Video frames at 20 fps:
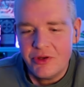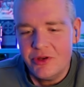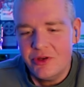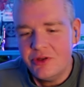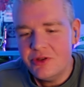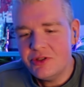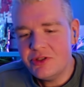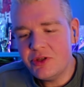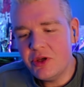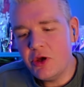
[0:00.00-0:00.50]

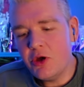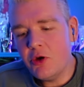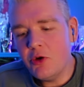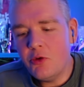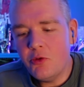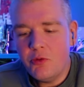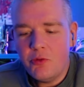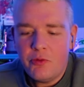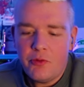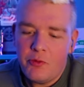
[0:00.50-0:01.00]
So,
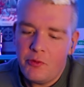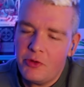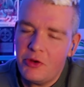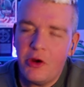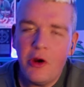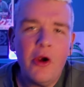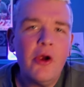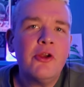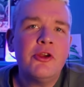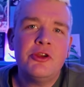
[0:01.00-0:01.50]
we
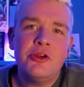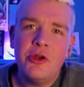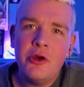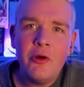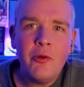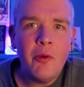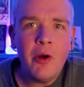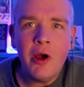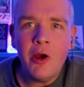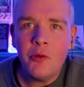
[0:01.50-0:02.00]
already know
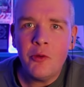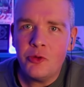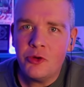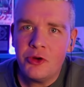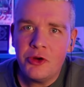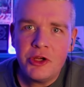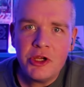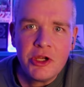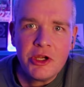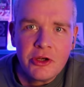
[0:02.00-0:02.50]
why we're
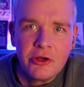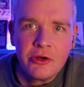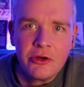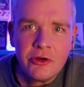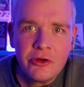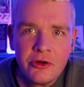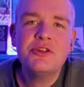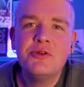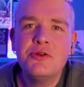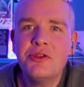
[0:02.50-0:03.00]
here.